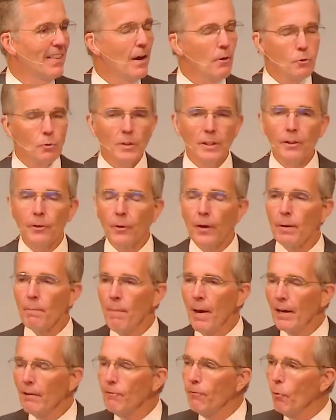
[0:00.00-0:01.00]
And that was really a
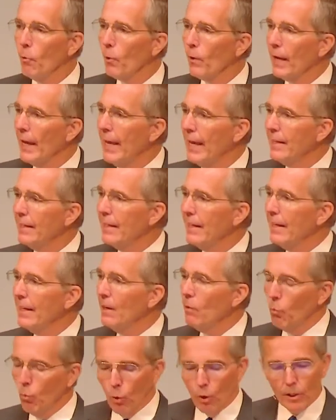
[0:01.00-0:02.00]
great metaphor. And
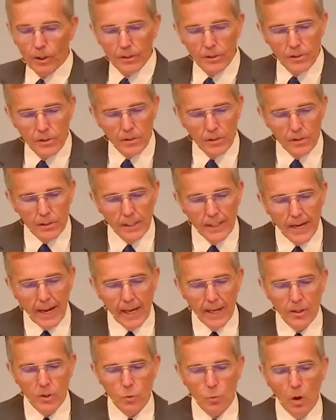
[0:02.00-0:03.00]
it works
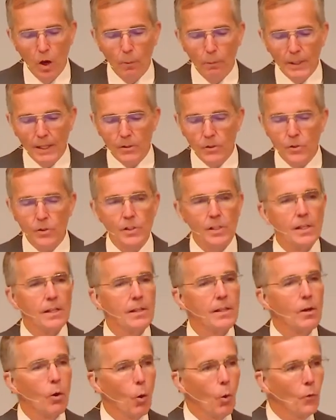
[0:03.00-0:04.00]
today as well because you
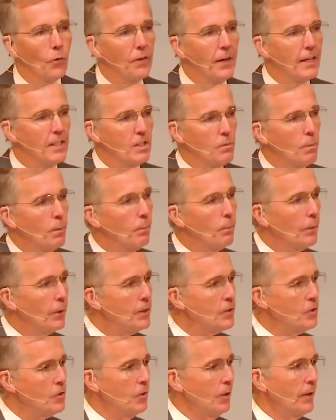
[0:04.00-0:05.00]
see, the Old Testament
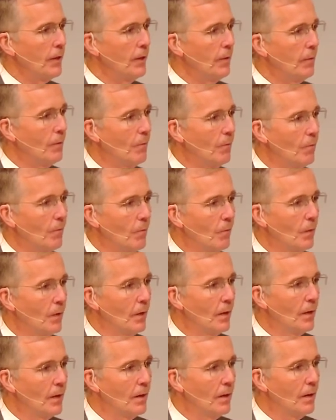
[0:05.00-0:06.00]
priesthood
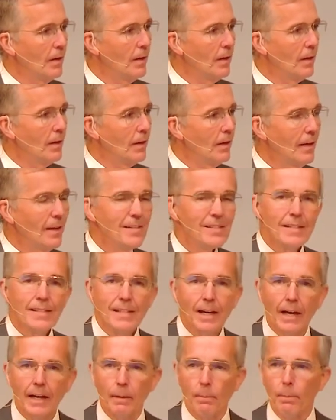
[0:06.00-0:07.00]
is a
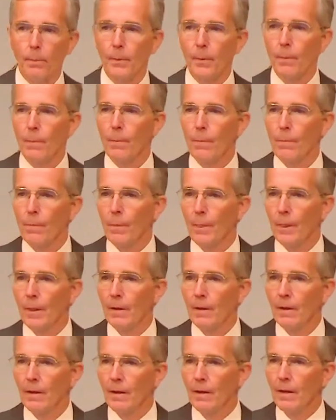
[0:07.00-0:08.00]
type,
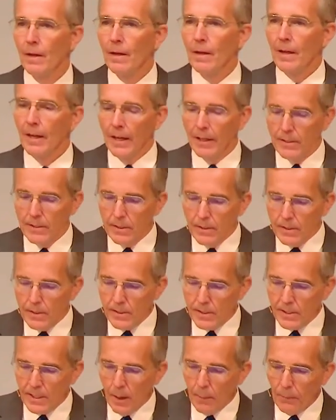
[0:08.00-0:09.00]

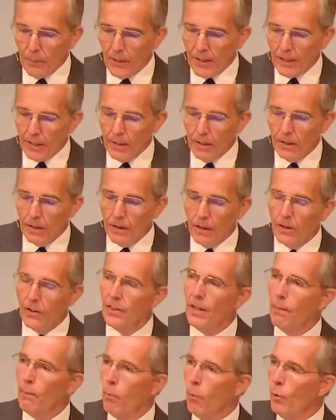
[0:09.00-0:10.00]
it's something
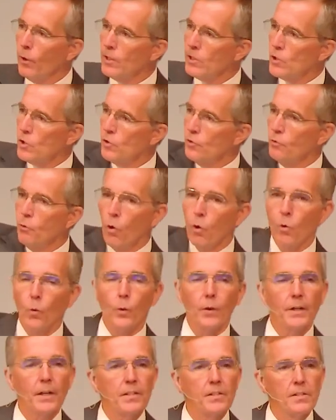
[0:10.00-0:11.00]
that points
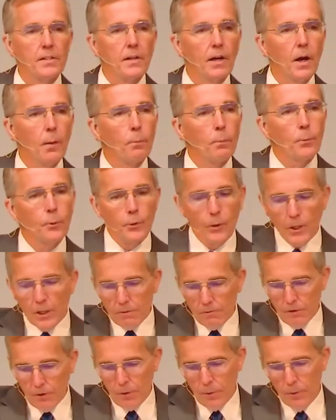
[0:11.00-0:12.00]
forward, it's a
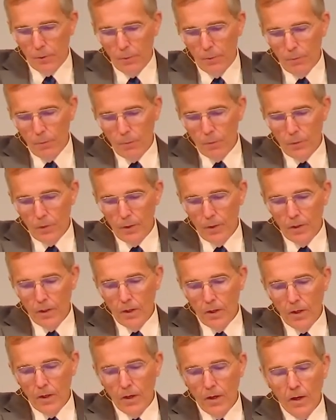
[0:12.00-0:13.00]
preview
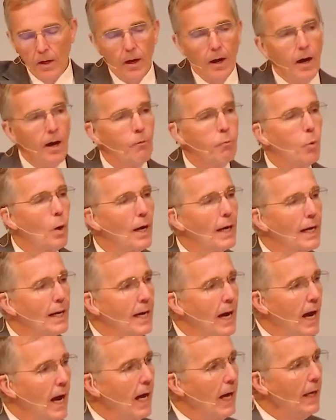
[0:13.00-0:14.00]
of
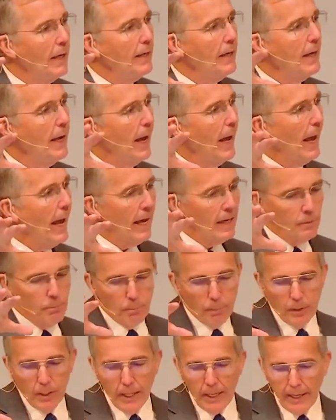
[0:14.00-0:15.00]
what God
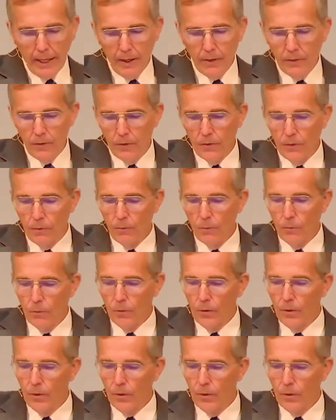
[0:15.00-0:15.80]
had planned